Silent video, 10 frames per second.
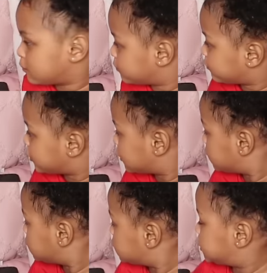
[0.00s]
Oh, you
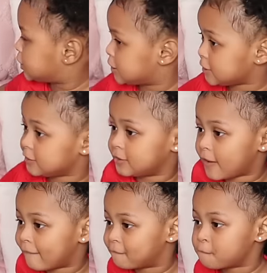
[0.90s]
was gonna give me a kiss.
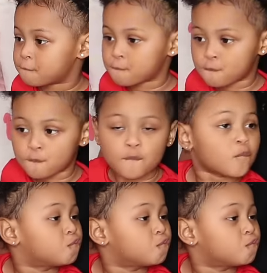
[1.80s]
Give me a kiss.